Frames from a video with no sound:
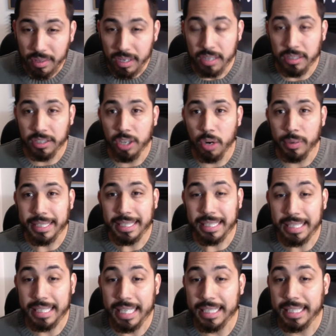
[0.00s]
So in
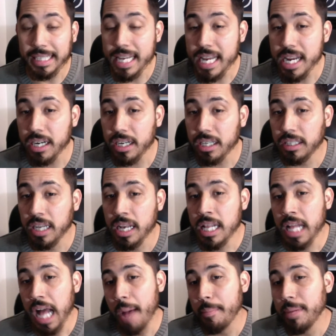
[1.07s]
6 years,
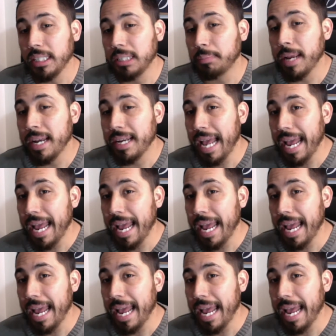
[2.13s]
I'm going to spend